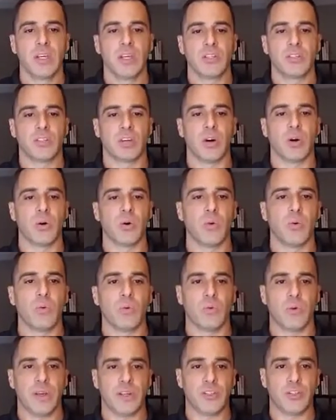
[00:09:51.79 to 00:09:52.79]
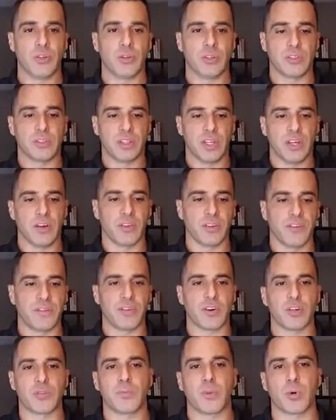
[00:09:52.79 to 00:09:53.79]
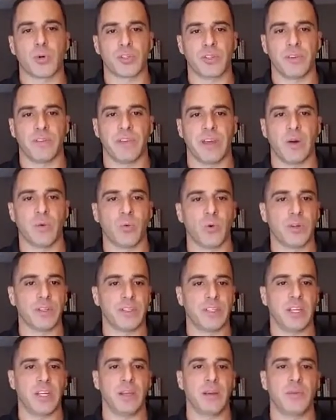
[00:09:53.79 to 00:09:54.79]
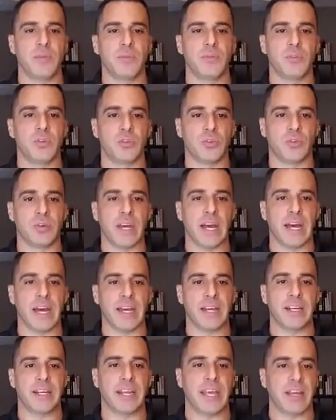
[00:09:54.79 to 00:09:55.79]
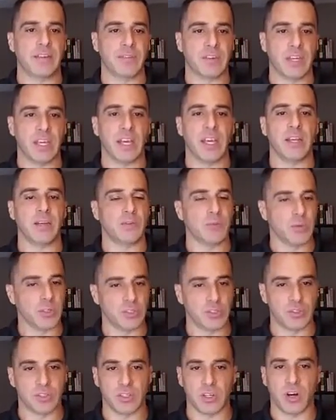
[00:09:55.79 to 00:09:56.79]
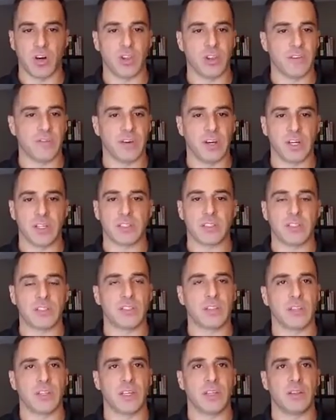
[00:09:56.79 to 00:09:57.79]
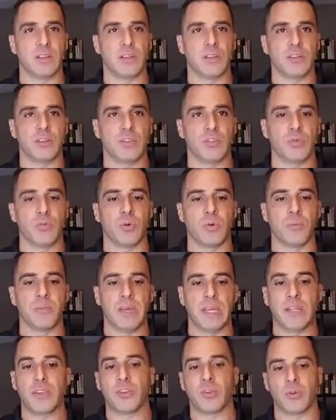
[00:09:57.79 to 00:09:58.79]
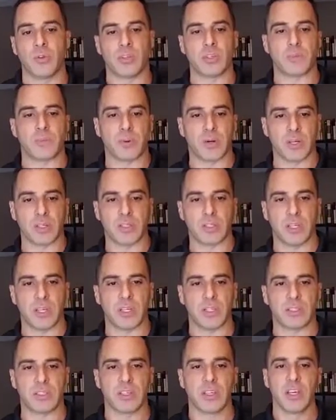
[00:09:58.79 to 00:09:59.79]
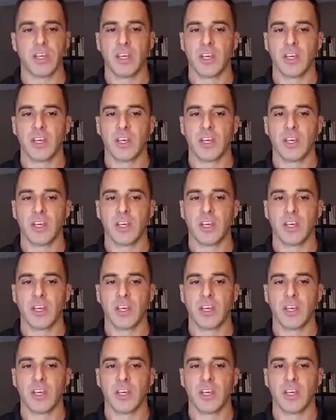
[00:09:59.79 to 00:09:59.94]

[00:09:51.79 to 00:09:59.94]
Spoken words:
So as you can see on the first portion of that, one team to guide and advocate, which is all of us that you will meet through this process.